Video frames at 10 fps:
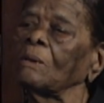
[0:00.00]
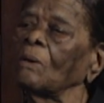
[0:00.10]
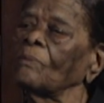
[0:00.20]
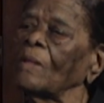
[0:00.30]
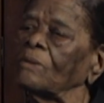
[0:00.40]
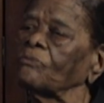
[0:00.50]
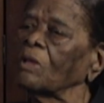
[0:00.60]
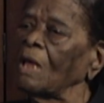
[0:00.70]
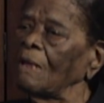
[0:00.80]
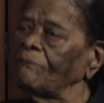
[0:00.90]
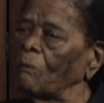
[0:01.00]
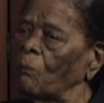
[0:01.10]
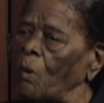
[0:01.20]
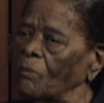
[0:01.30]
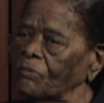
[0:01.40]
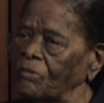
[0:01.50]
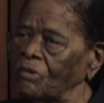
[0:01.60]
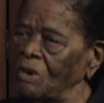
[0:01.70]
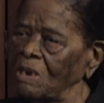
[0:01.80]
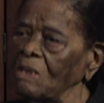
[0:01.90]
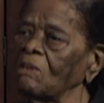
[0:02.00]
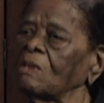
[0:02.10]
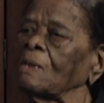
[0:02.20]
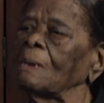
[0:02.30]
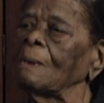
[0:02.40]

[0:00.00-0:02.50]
that she came from Washington, D.C.